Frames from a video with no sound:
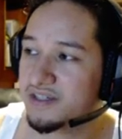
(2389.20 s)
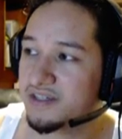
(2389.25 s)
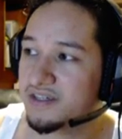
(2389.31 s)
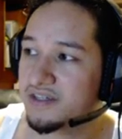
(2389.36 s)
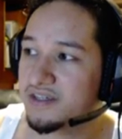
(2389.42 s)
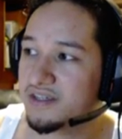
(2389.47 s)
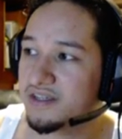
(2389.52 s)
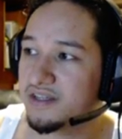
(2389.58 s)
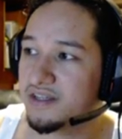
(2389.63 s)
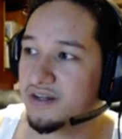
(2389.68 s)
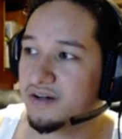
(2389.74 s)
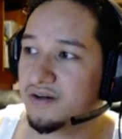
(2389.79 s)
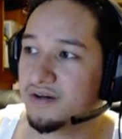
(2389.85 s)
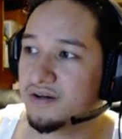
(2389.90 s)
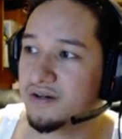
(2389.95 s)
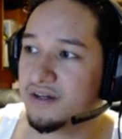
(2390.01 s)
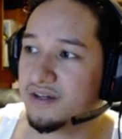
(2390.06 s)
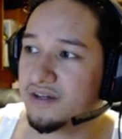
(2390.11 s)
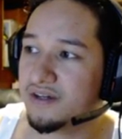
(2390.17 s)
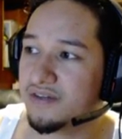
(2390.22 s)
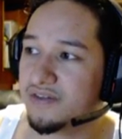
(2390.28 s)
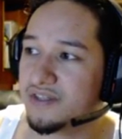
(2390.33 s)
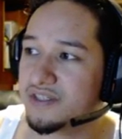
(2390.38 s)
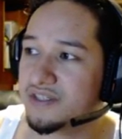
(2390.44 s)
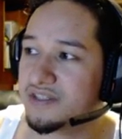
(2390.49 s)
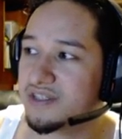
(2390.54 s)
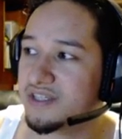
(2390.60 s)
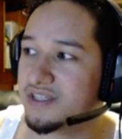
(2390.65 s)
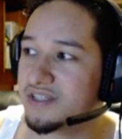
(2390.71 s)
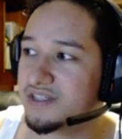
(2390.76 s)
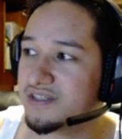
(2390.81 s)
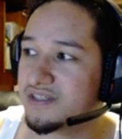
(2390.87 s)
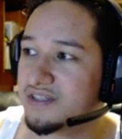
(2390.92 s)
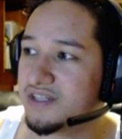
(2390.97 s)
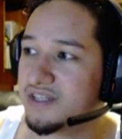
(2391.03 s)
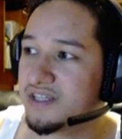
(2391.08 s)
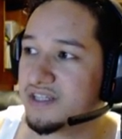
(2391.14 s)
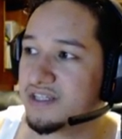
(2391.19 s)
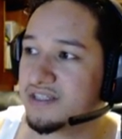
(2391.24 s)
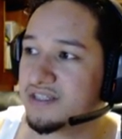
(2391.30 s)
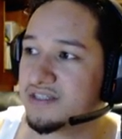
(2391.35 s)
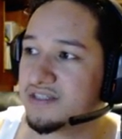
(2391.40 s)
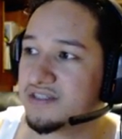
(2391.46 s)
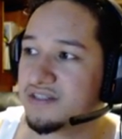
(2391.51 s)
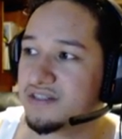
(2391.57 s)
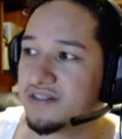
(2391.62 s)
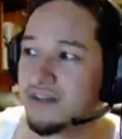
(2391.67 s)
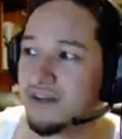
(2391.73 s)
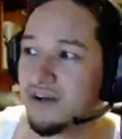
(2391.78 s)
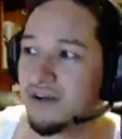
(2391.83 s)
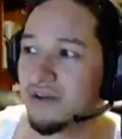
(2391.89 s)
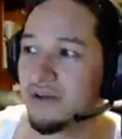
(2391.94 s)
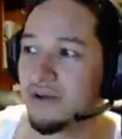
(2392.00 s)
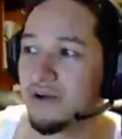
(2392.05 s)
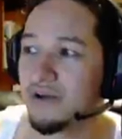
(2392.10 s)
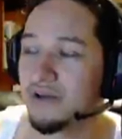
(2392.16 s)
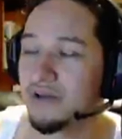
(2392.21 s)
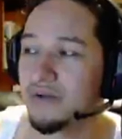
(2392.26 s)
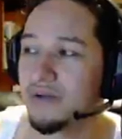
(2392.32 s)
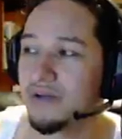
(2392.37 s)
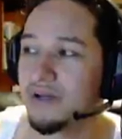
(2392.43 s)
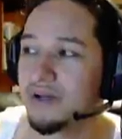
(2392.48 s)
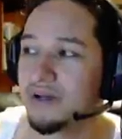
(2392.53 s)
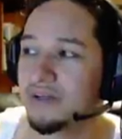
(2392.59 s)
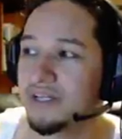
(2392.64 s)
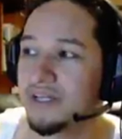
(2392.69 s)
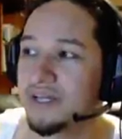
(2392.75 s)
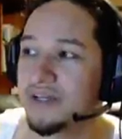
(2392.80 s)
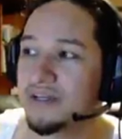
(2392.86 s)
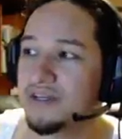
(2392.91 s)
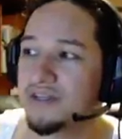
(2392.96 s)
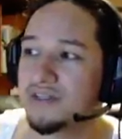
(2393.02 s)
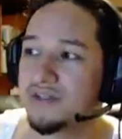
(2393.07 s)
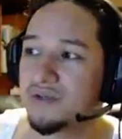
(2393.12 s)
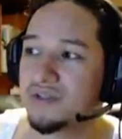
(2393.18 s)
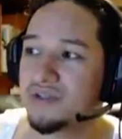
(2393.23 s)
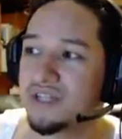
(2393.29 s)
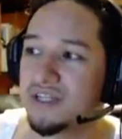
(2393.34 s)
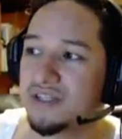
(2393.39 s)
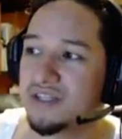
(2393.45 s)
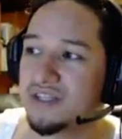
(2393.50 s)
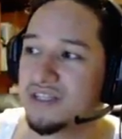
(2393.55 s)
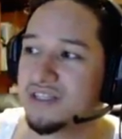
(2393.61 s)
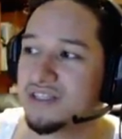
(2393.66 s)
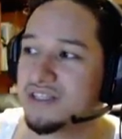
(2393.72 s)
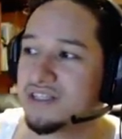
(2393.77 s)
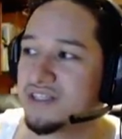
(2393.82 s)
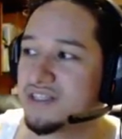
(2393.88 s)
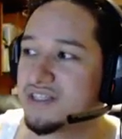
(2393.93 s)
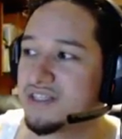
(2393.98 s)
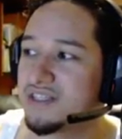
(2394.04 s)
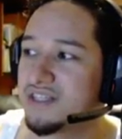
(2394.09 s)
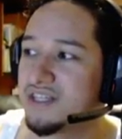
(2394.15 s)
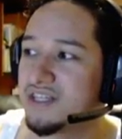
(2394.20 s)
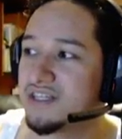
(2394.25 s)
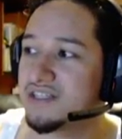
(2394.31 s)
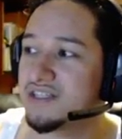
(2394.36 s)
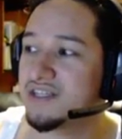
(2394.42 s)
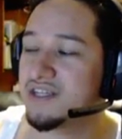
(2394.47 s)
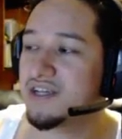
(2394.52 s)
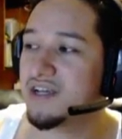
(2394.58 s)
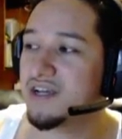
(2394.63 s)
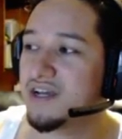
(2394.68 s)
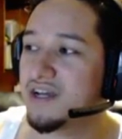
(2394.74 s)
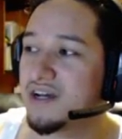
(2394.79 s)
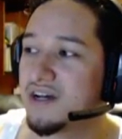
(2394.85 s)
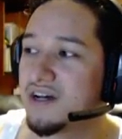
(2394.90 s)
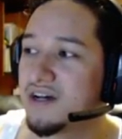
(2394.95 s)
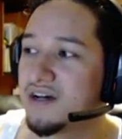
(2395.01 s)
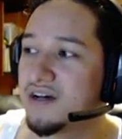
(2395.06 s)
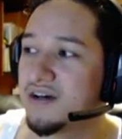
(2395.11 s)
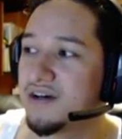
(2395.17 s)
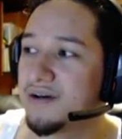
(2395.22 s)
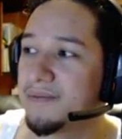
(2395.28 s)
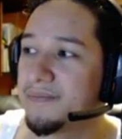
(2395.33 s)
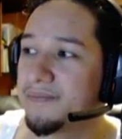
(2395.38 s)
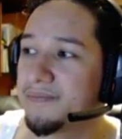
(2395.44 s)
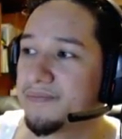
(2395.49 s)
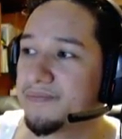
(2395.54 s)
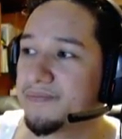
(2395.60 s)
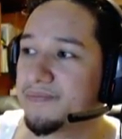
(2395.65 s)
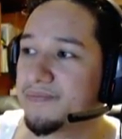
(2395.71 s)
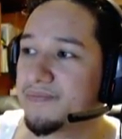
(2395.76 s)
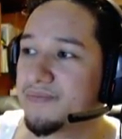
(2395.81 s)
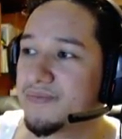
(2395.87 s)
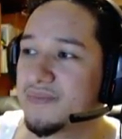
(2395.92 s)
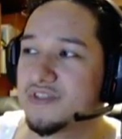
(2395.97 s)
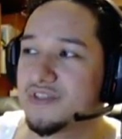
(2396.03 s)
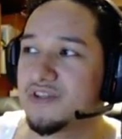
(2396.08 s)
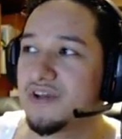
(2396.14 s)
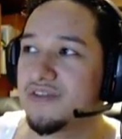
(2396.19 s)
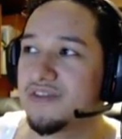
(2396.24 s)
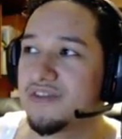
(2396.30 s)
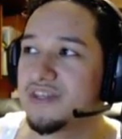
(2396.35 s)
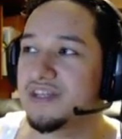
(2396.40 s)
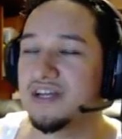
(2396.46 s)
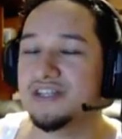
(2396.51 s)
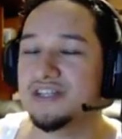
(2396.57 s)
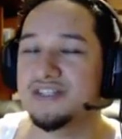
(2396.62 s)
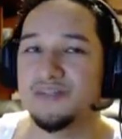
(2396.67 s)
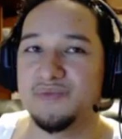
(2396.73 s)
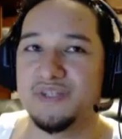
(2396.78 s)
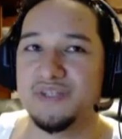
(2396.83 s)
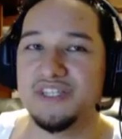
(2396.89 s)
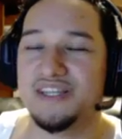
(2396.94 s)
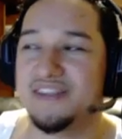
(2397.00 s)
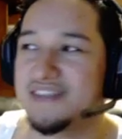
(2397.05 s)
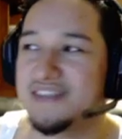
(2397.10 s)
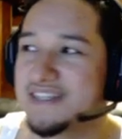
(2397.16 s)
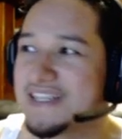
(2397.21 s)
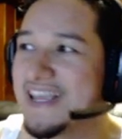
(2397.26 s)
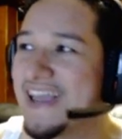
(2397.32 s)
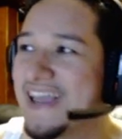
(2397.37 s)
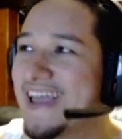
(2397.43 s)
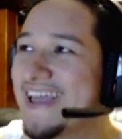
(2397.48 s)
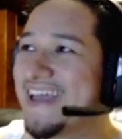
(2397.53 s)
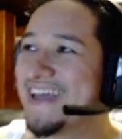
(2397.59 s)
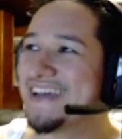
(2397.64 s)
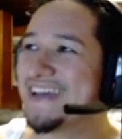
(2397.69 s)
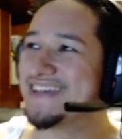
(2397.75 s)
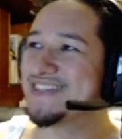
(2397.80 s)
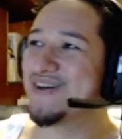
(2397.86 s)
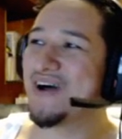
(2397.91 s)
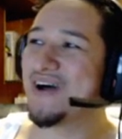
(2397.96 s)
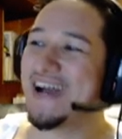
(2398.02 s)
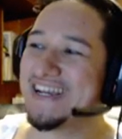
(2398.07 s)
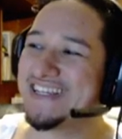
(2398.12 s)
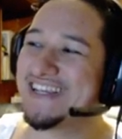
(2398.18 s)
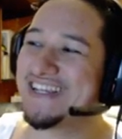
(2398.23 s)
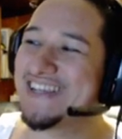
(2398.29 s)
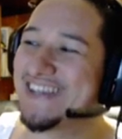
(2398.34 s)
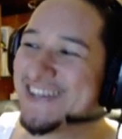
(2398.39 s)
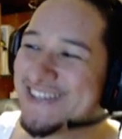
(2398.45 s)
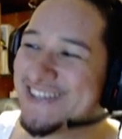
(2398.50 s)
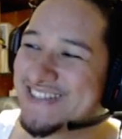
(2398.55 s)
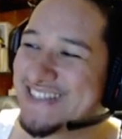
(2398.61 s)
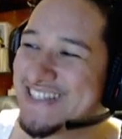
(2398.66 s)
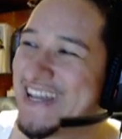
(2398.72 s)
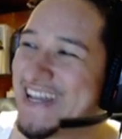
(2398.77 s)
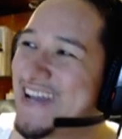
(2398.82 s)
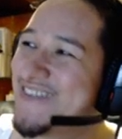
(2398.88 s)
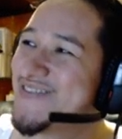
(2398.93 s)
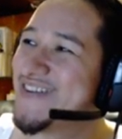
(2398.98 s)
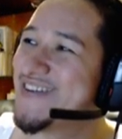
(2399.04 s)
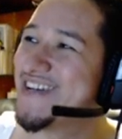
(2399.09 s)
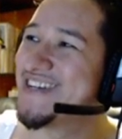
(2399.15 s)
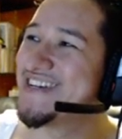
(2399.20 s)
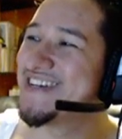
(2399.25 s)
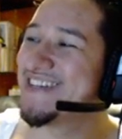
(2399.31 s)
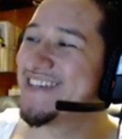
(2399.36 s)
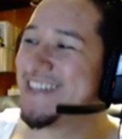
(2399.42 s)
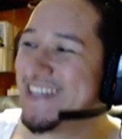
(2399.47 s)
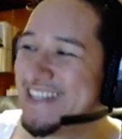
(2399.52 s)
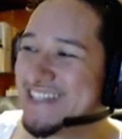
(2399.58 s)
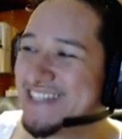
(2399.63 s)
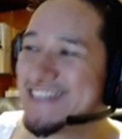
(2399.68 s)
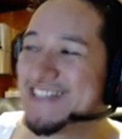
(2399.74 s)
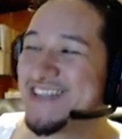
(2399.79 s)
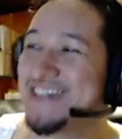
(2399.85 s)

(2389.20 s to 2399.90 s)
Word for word: you know, this, all the way, all day. So it's like this. Sorry, I shouldn't be saying this. So High Circle Snipe, Lethal Strikes,